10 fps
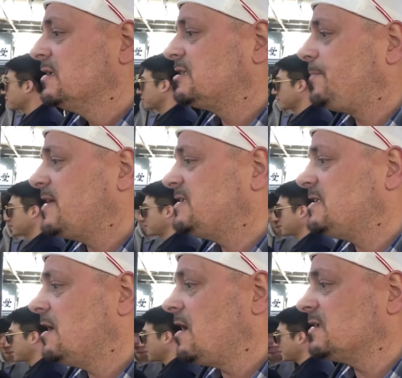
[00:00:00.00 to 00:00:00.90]

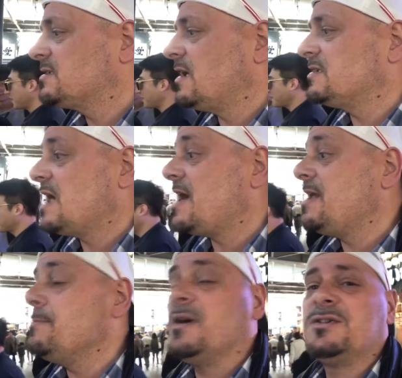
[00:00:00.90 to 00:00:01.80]
spicy hot sauce,
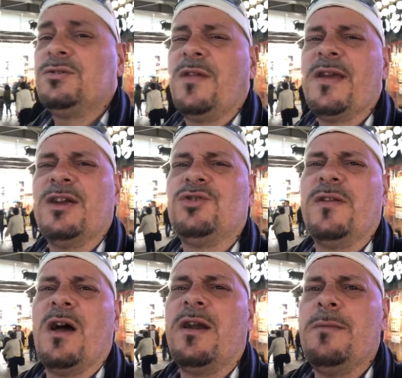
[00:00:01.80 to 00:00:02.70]
honey mustard. I think I tried
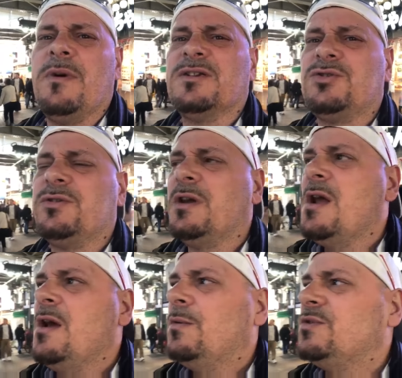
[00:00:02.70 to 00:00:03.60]
the honey mustard,
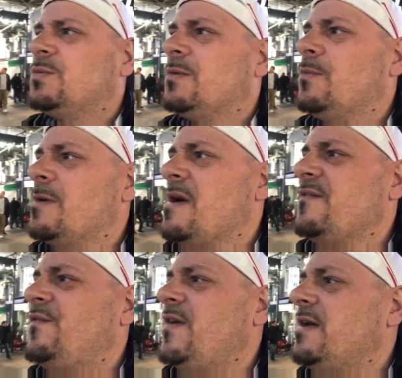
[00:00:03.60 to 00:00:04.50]
it was one of my
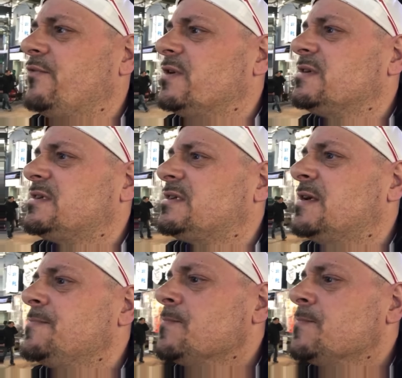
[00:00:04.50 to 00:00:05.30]
favorites.